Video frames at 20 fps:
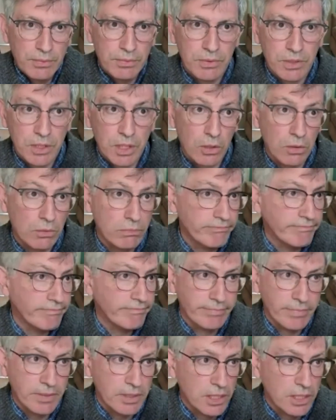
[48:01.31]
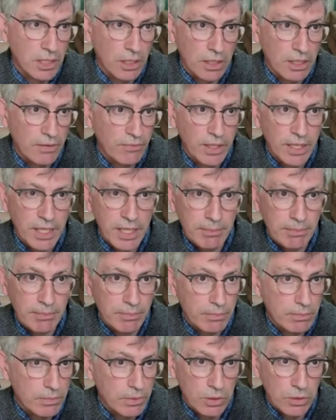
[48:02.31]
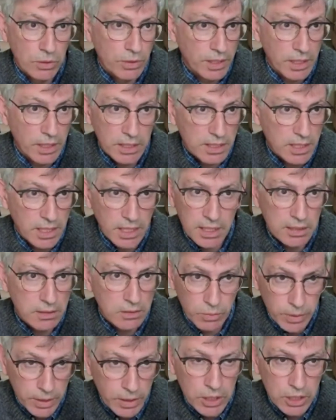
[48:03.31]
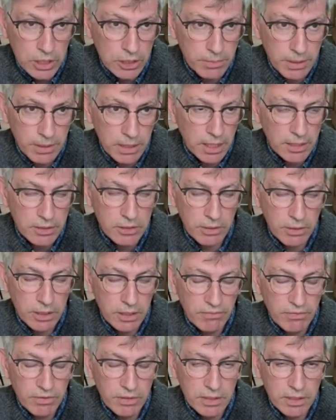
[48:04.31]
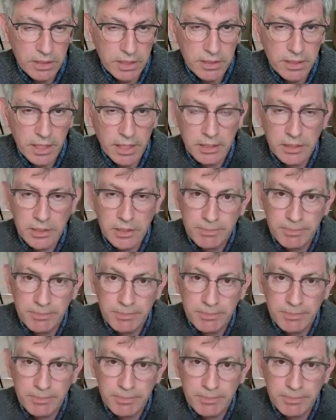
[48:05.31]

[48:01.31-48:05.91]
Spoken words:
So, if we keep doing these things, we are going to be less ready for disease X.